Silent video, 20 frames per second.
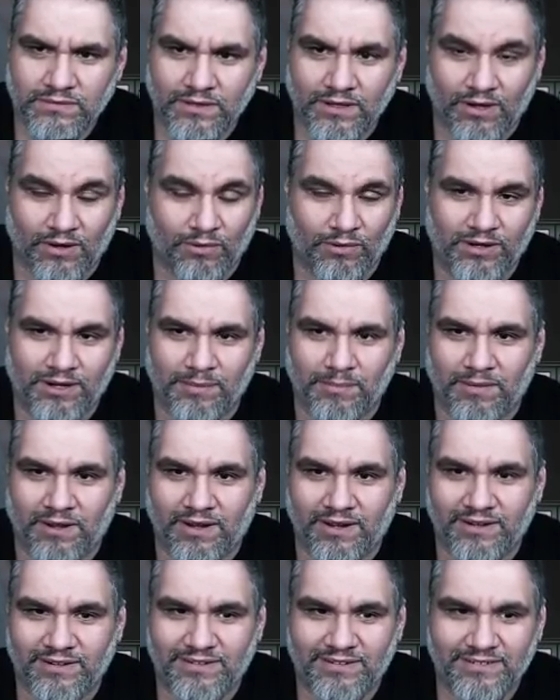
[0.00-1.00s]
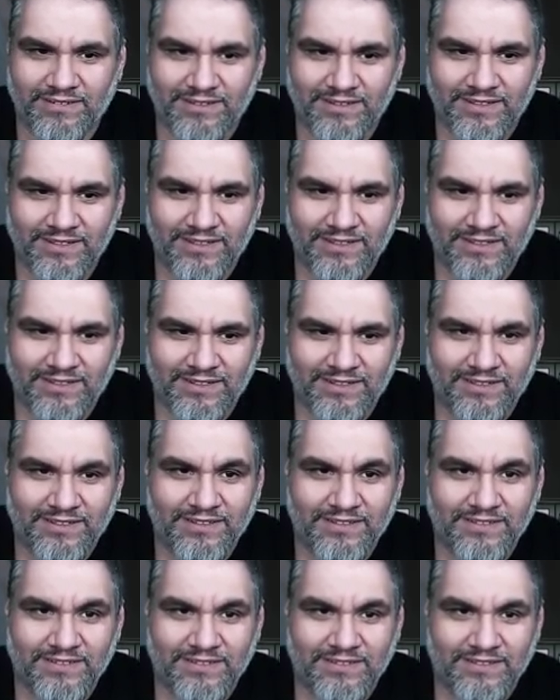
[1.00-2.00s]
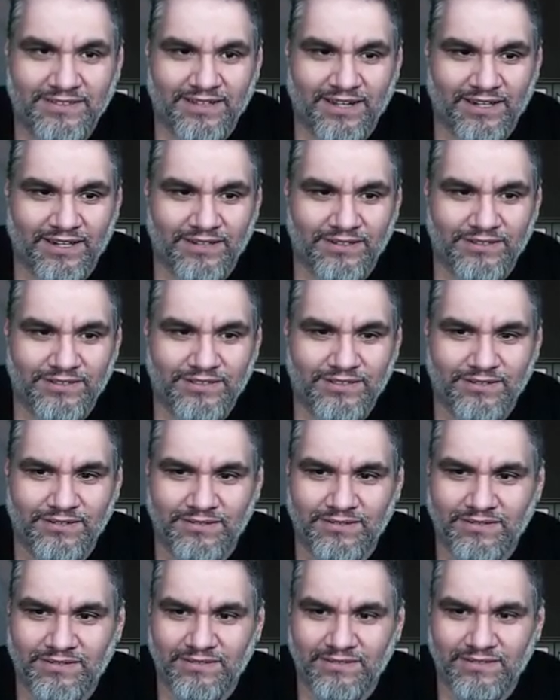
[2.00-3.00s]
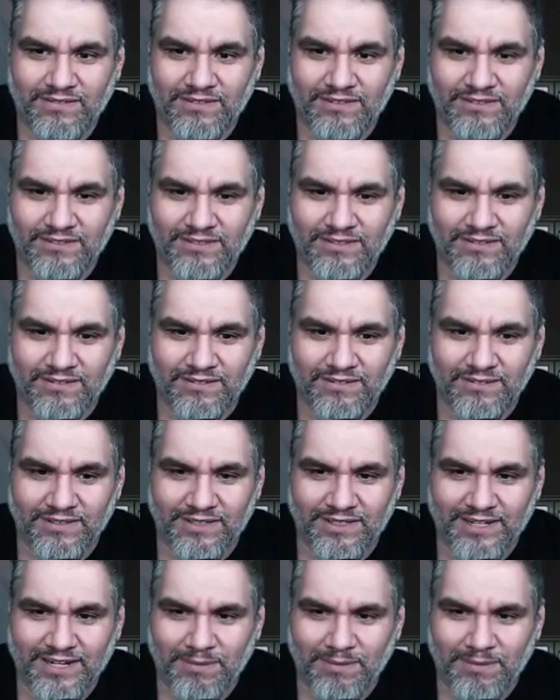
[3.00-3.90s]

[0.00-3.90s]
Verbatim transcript: Oh, come on. They got another one, huh? God, they're so they're so greedy.